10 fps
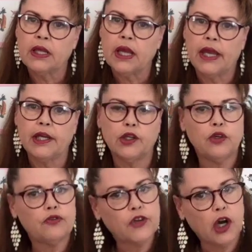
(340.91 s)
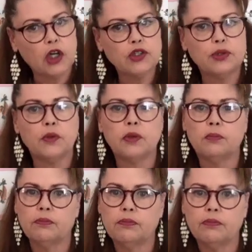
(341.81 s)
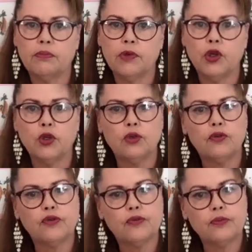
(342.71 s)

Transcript: and you've talked to them, you've